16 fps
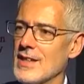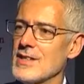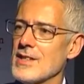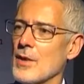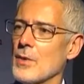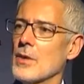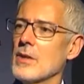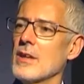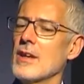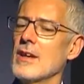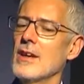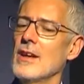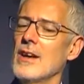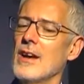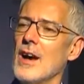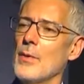So
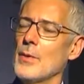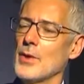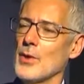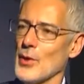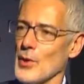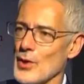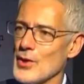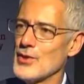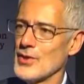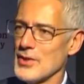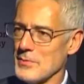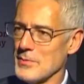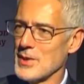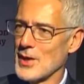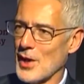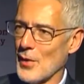I would urge
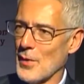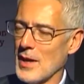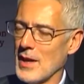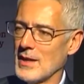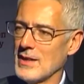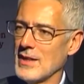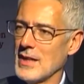them to go out